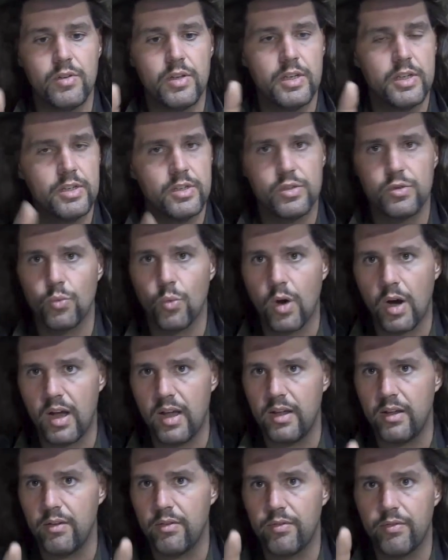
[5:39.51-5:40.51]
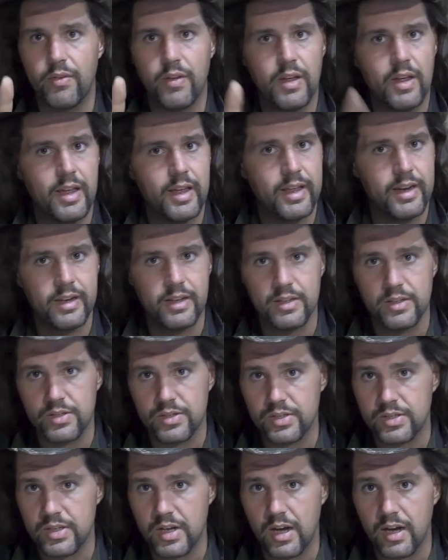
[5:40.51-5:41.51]
his wife and his
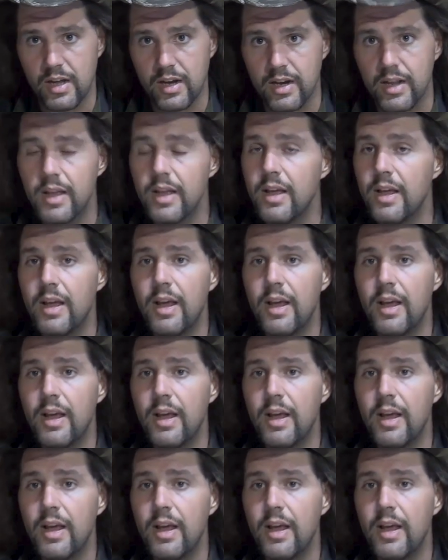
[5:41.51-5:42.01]
son